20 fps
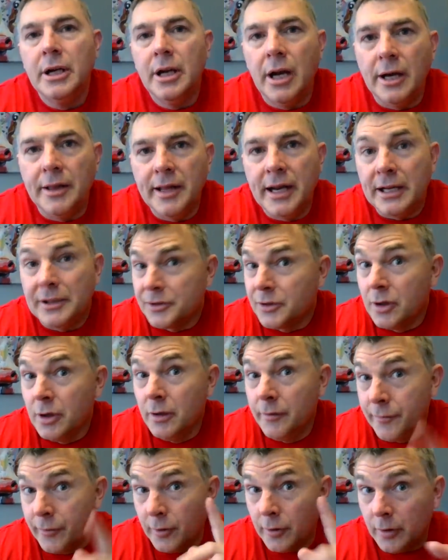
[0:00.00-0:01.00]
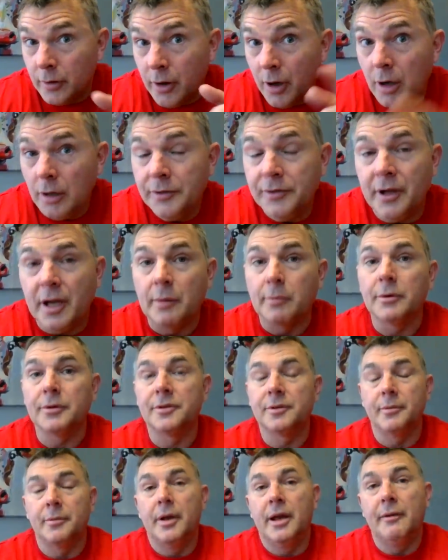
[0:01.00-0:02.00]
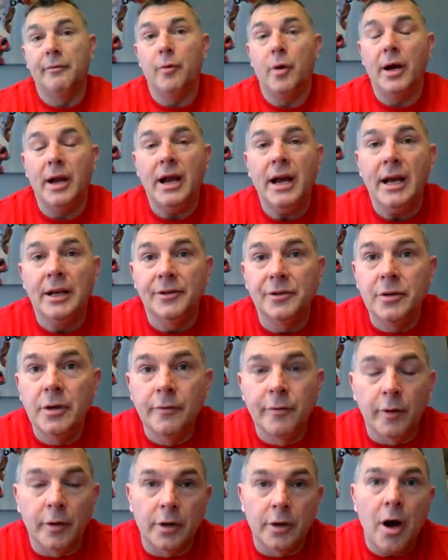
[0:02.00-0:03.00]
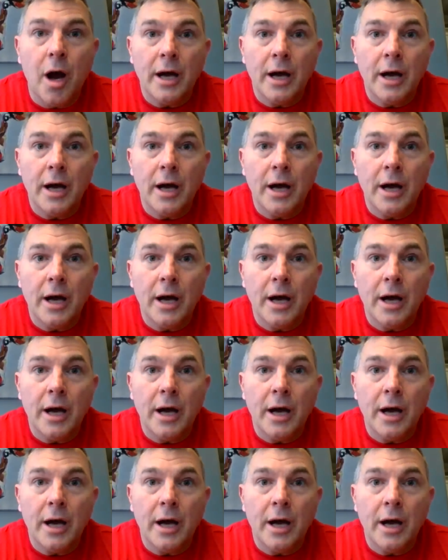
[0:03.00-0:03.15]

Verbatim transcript: uh, that's good for Alzheimer's. FYI, it's good for